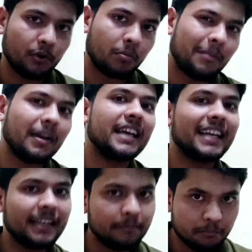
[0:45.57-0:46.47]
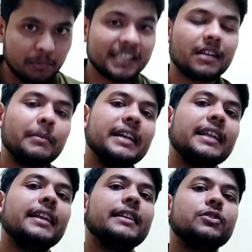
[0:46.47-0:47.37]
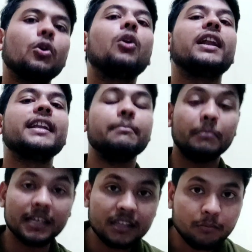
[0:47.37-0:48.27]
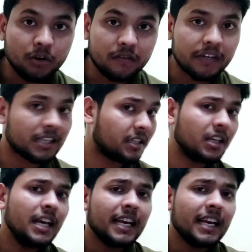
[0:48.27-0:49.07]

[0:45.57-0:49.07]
problem like any major maintenance or any major modification,